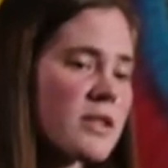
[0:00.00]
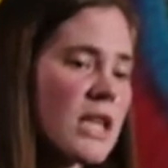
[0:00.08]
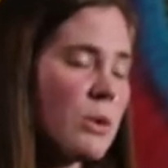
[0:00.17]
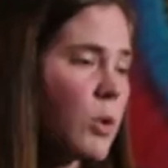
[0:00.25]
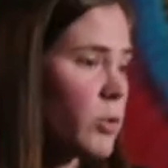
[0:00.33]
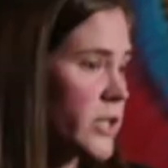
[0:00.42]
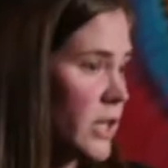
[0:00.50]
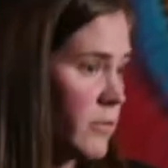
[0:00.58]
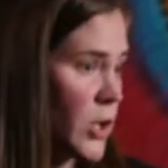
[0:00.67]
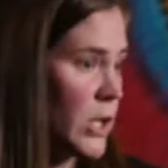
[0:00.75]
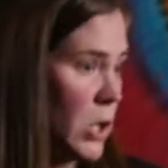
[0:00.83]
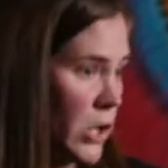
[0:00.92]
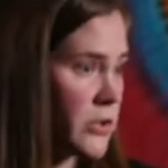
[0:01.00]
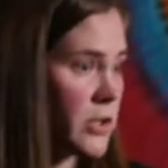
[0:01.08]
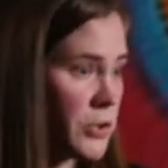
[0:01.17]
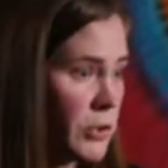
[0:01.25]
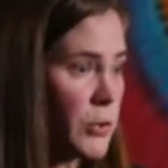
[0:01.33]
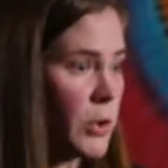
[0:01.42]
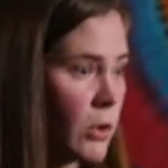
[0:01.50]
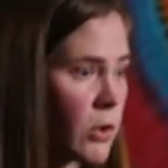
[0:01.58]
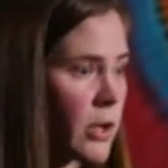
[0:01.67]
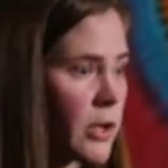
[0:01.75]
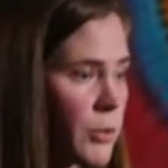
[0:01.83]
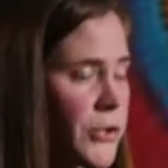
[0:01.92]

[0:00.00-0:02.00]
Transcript: It won't take very long to do the recording.